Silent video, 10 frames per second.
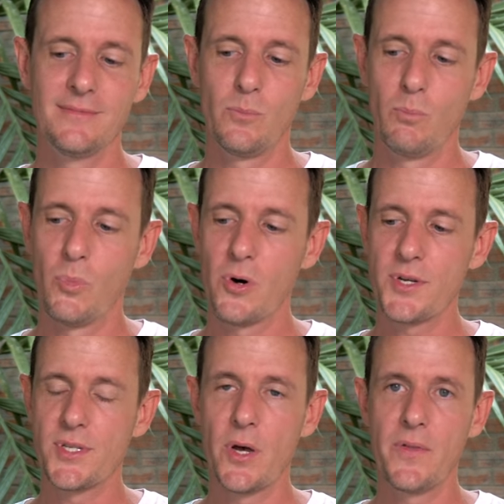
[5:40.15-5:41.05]
more
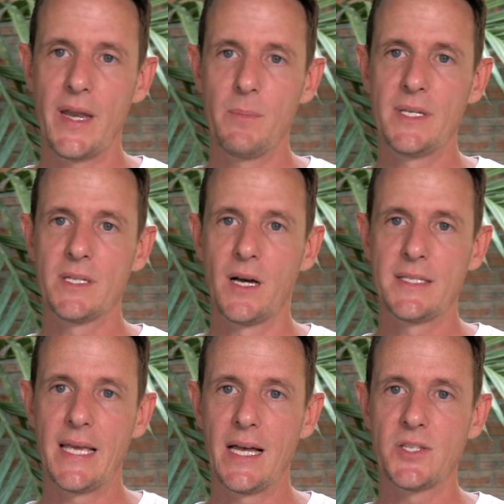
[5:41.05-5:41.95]
so than Edmond
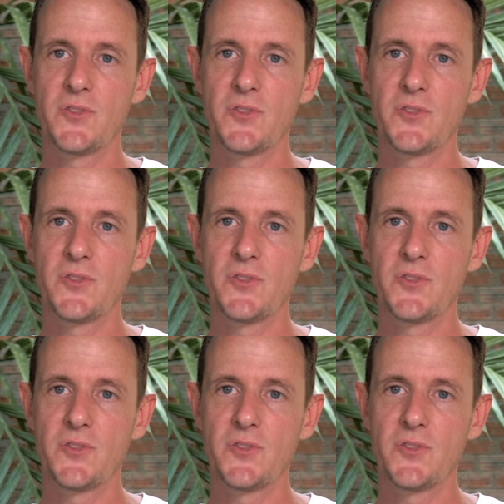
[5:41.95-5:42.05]
Dantès,